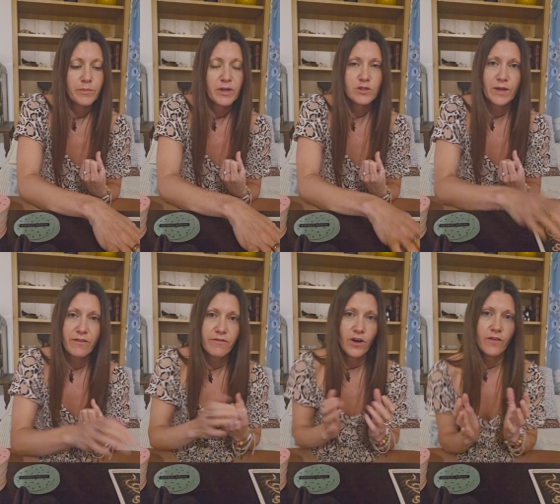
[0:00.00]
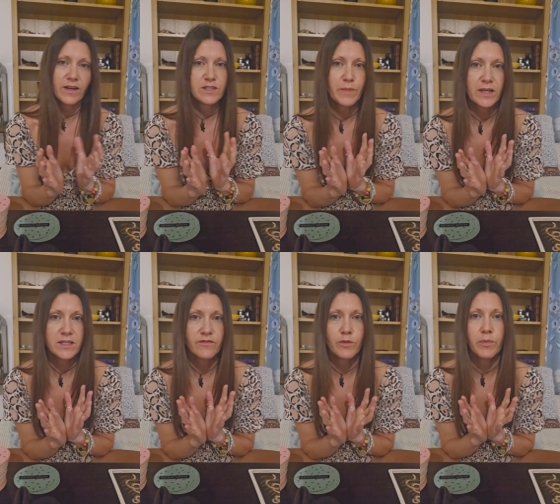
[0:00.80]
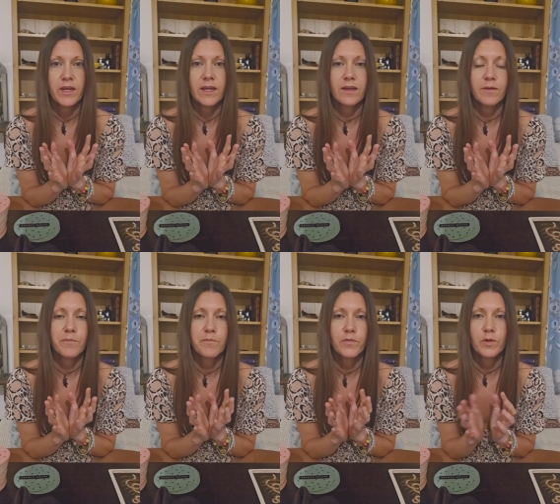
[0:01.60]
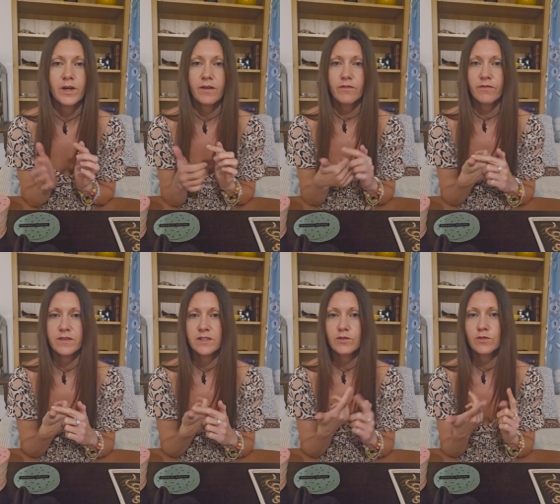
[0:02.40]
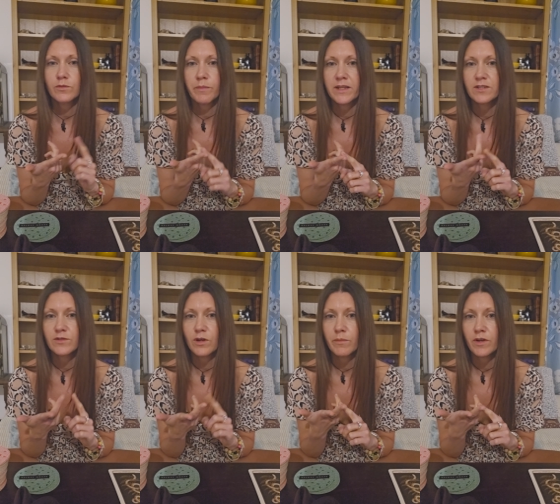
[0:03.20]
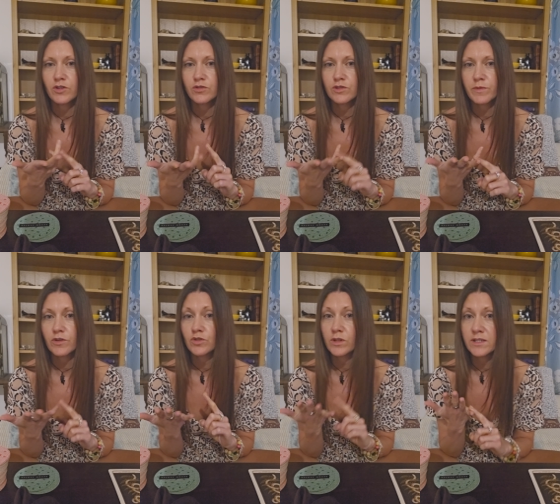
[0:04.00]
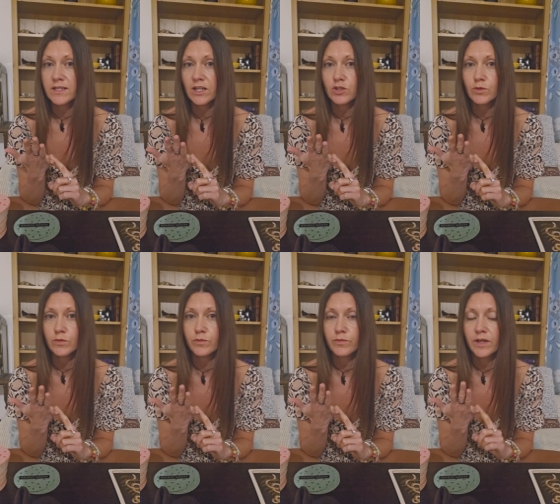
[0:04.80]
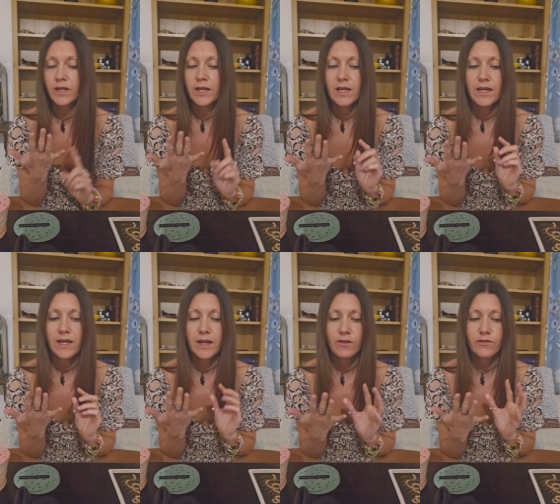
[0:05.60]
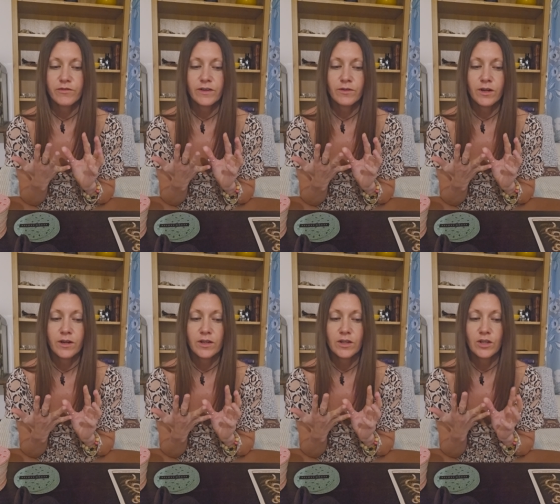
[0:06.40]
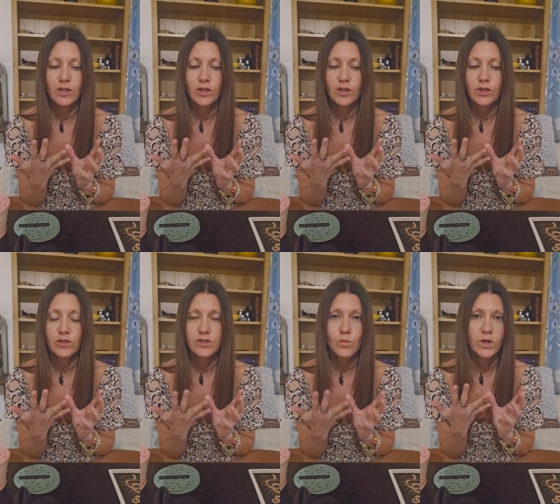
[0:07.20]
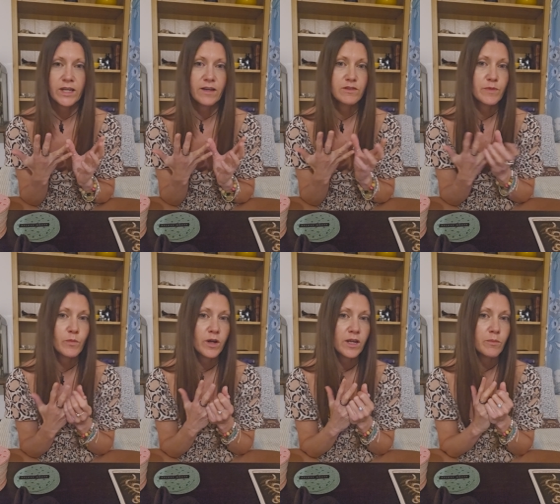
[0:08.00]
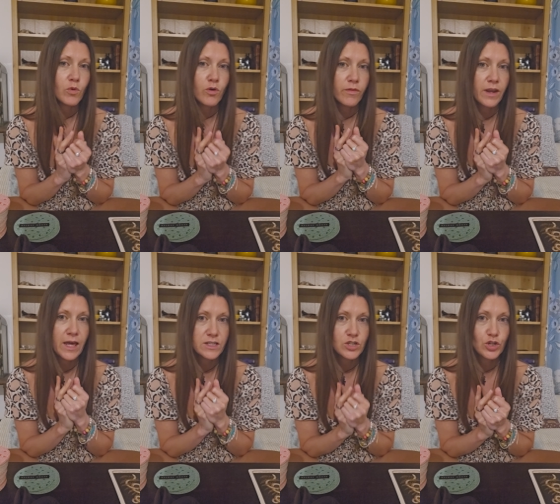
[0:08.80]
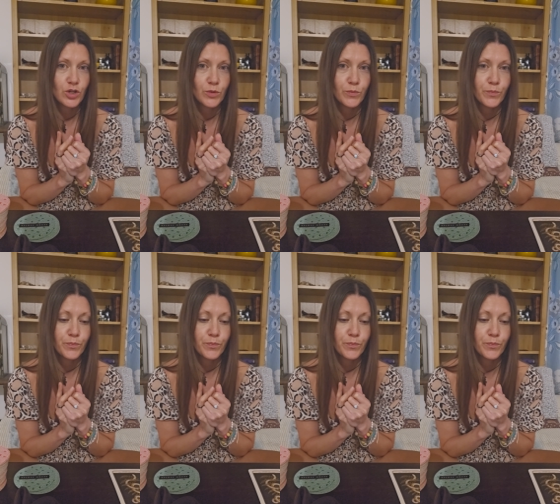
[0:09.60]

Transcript: because we have five aspects of the being we have physical mental emotional spiritual and sexual and i feel like someone here has been working more on the last two